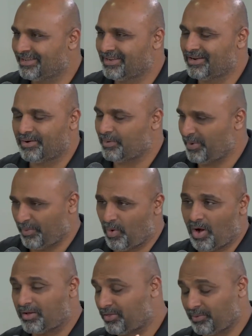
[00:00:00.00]
And we
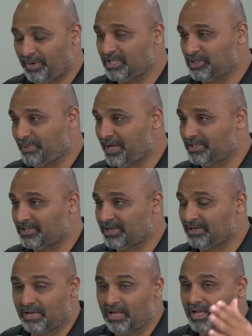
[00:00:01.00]
walk through each
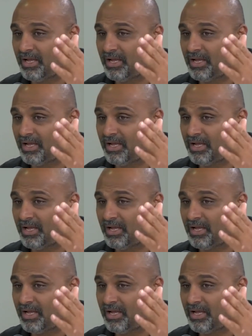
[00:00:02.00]
patient,